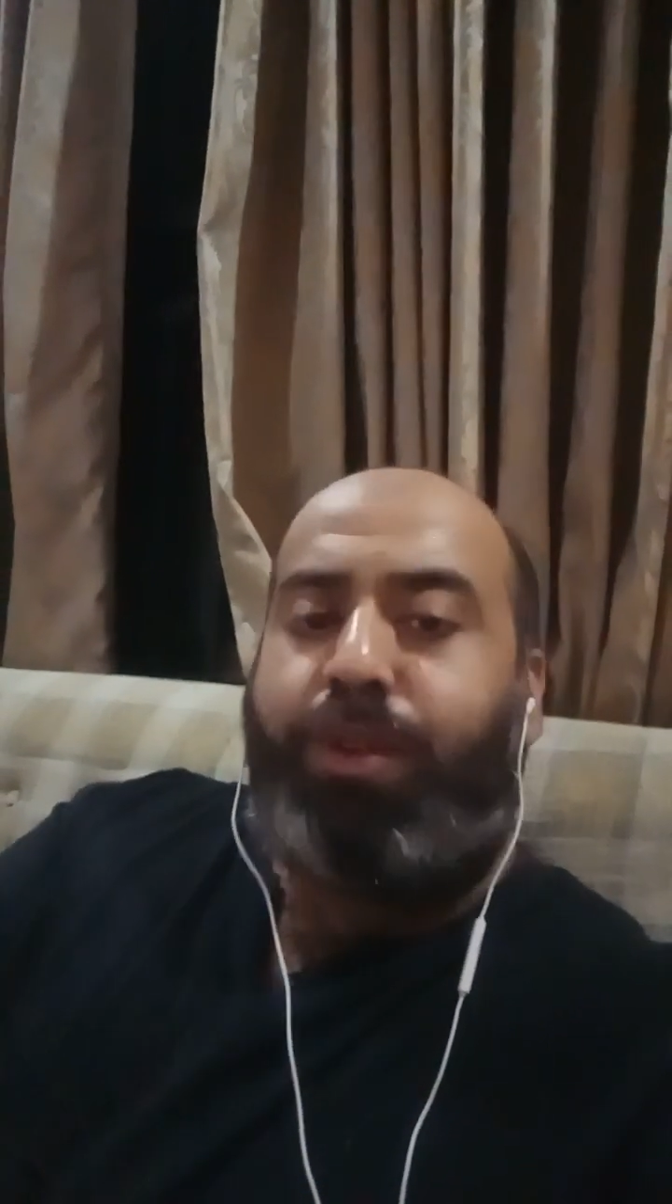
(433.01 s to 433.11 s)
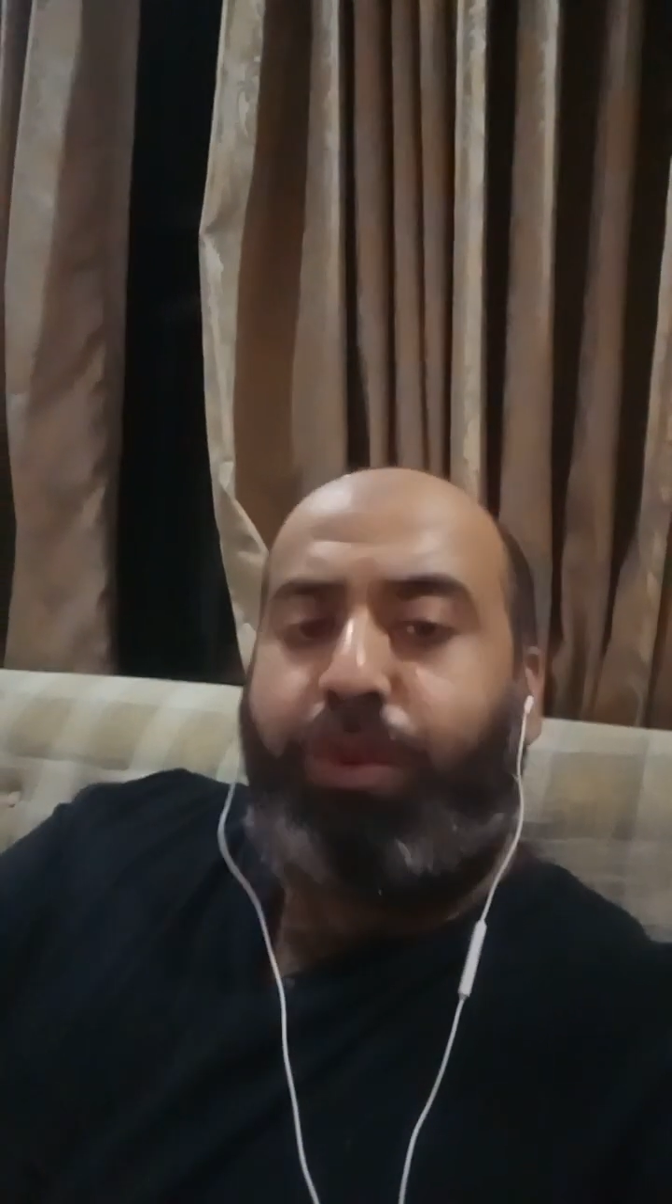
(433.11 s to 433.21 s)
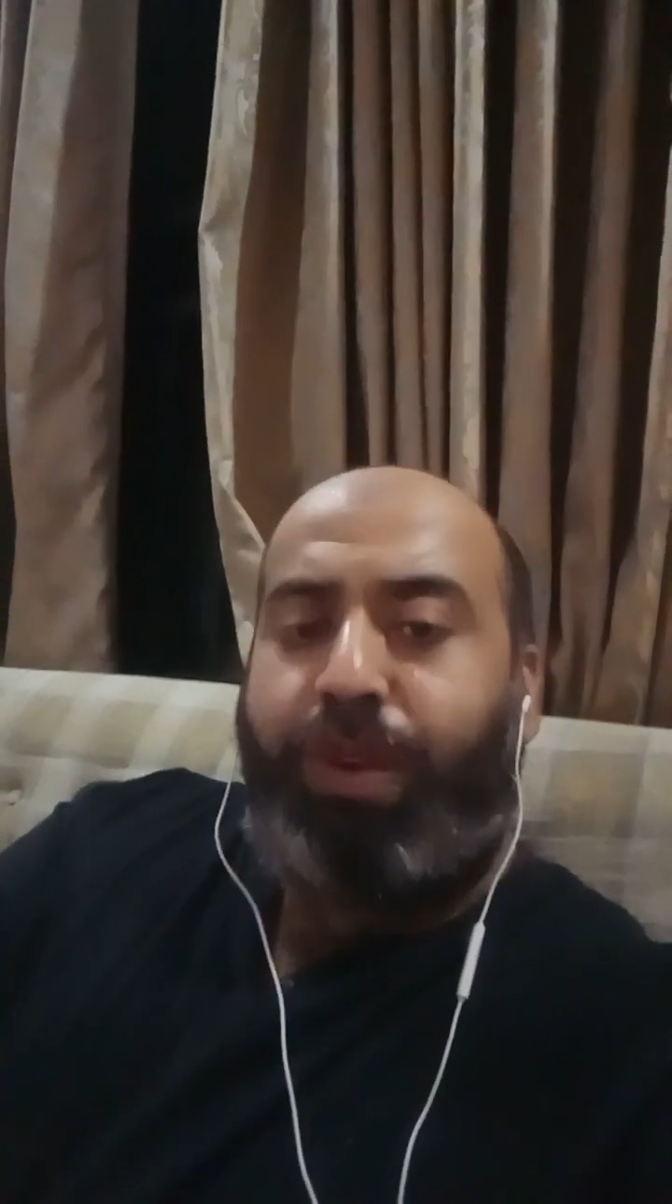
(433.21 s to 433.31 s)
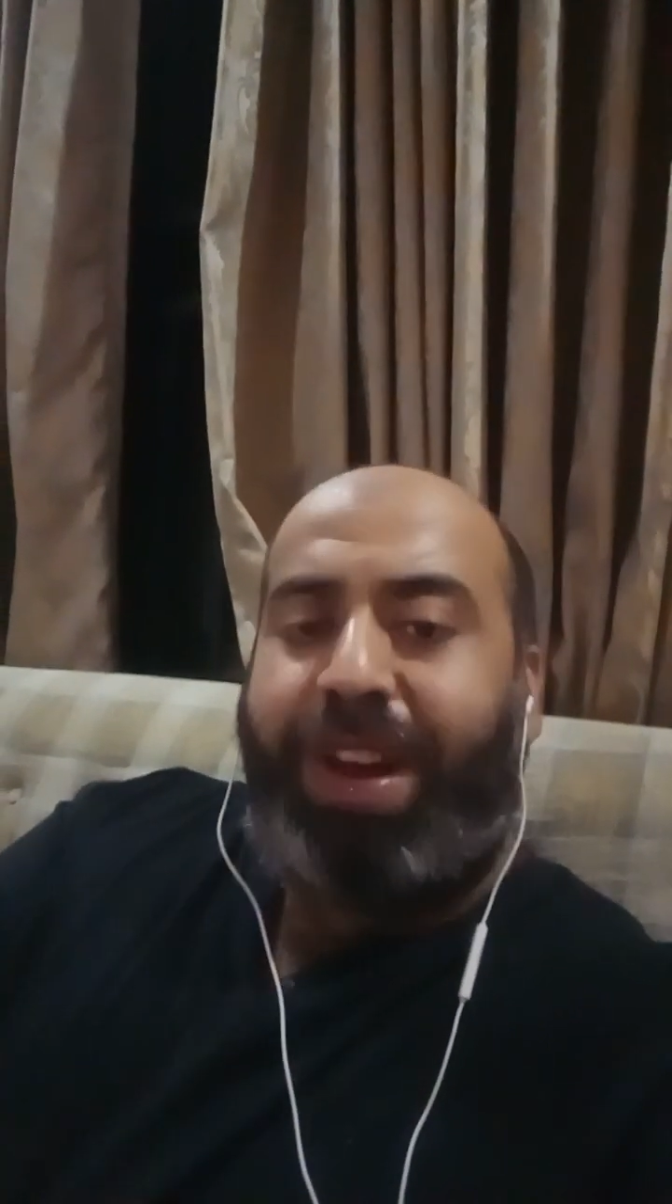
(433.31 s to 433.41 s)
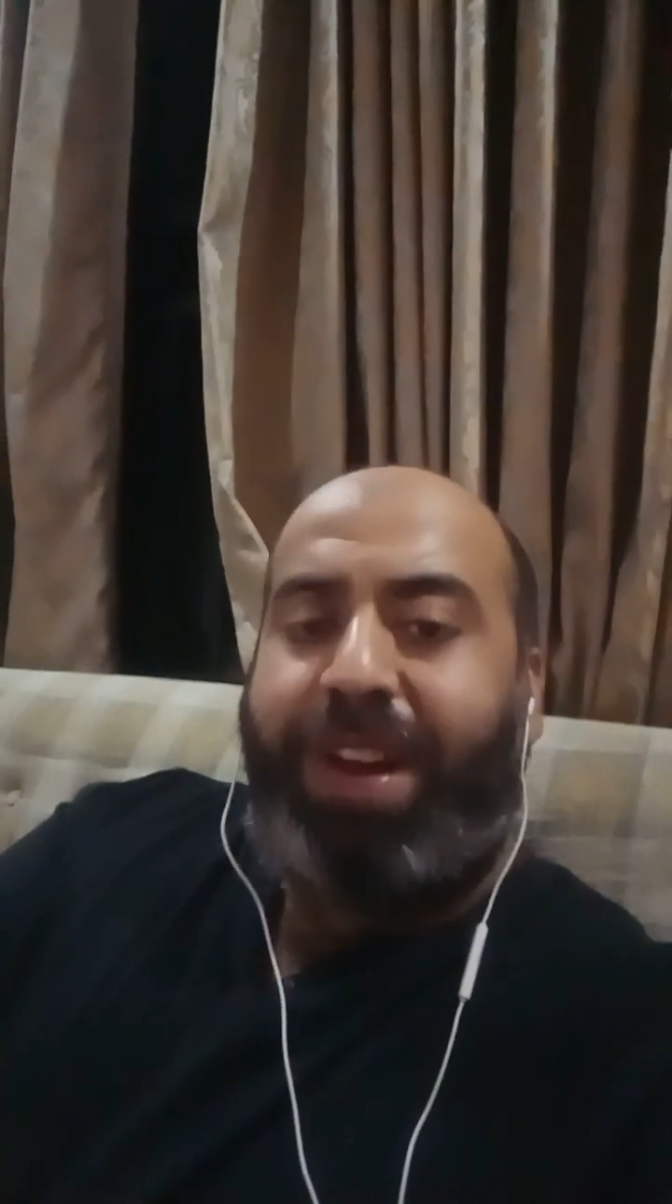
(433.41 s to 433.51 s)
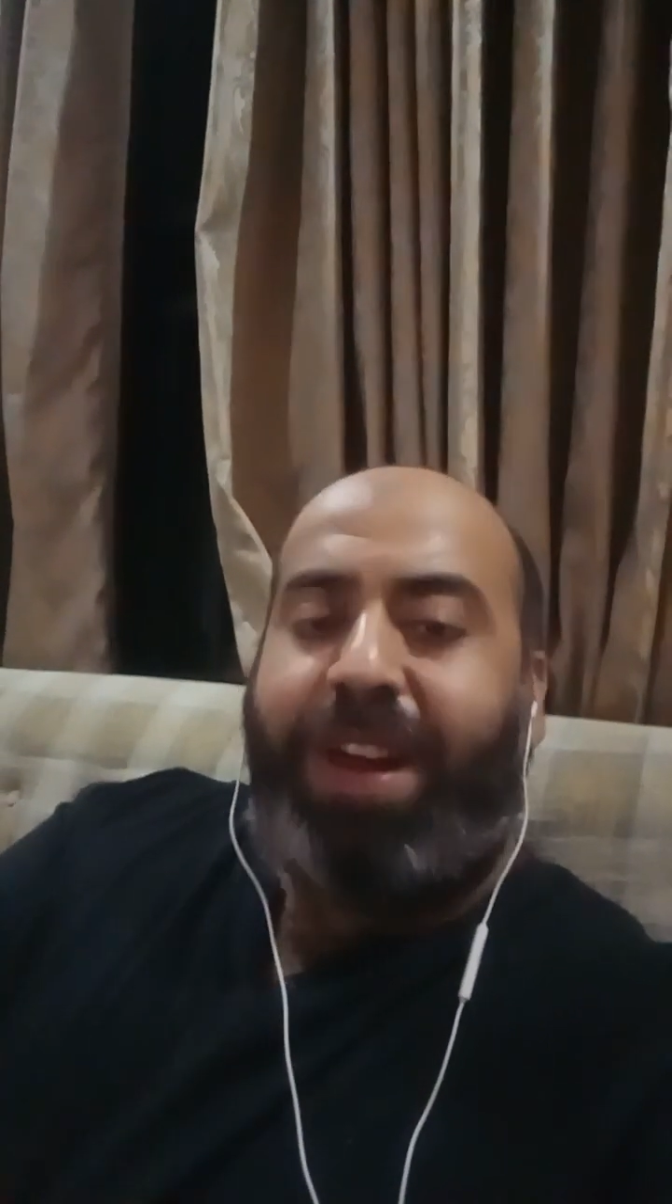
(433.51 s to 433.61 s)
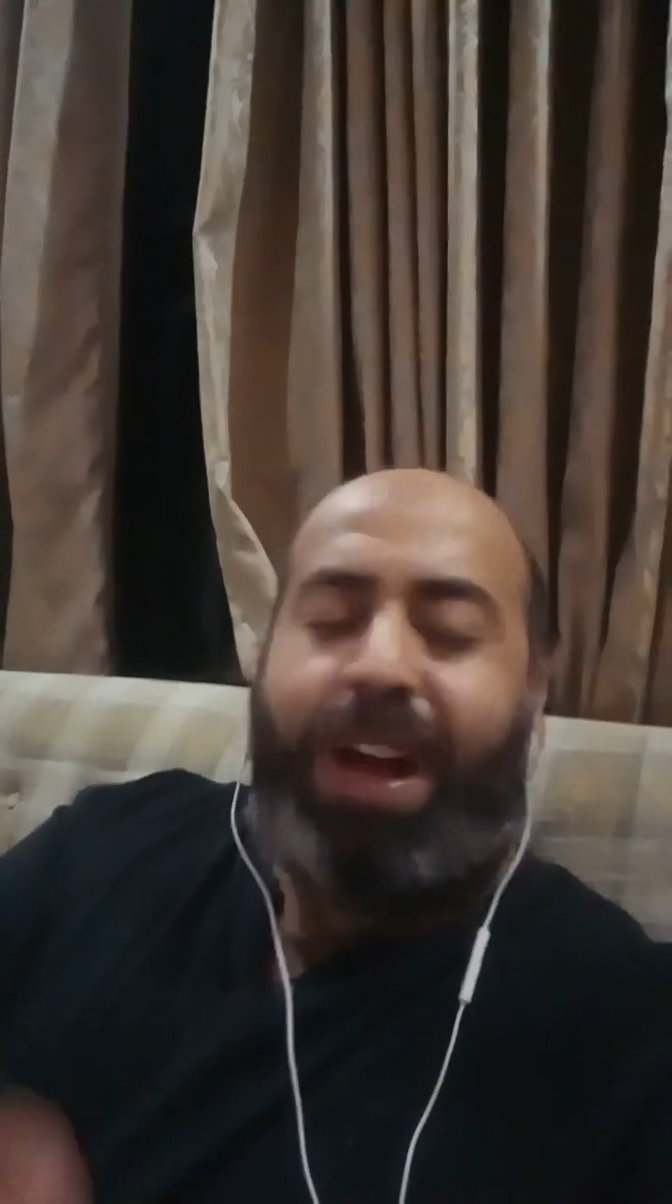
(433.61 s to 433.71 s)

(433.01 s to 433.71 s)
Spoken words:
UAE,